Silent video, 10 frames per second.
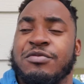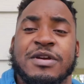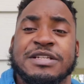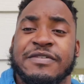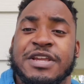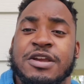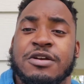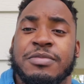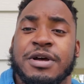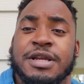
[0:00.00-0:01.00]
film the rest of it
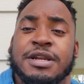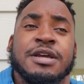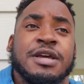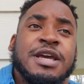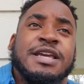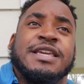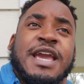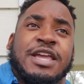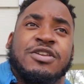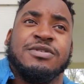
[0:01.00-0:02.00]
here. But
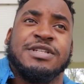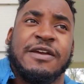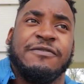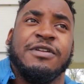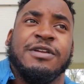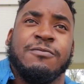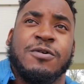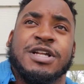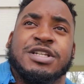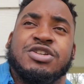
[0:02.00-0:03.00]
yeah, you definitely
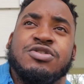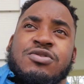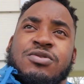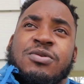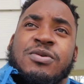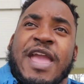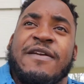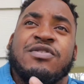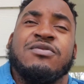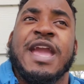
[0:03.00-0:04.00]
want to,
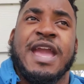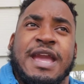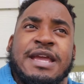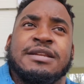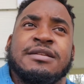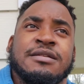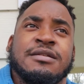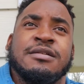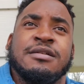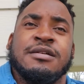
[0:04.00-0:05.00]
if you can,
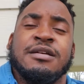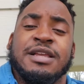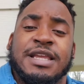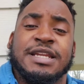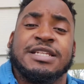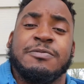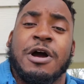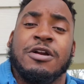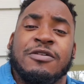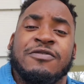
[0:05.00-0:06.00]
get a
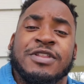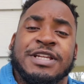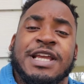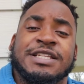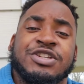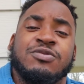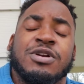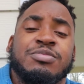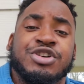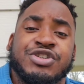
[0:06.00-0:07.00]
spotter for the days that you
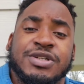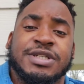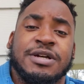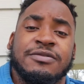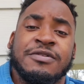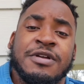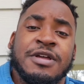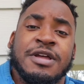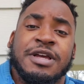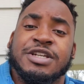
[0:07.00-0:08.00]
want to push yourself,
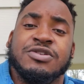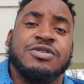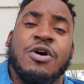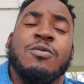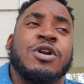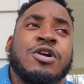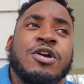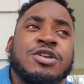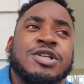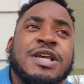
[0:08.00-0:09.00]
because you don't want to
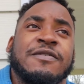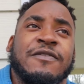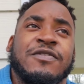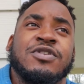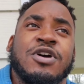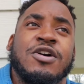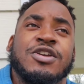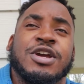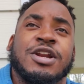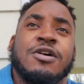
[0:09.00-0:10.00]
hurt yourself. If you know
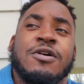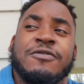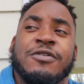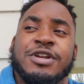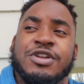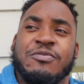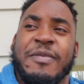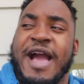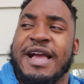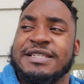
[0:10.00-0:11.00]
you're going to go for a new
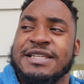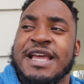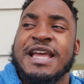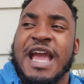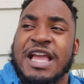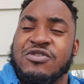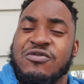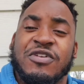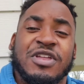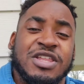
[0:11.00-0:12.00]
max and you
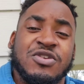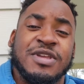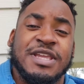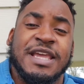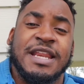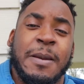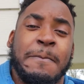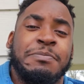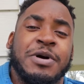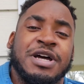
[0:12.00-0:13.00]
feel like you can get it,
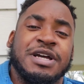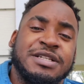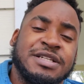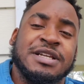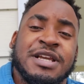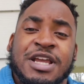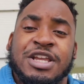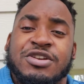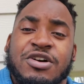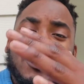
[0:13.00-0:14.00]
but
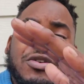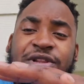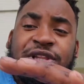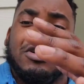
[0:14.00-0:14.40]
you're a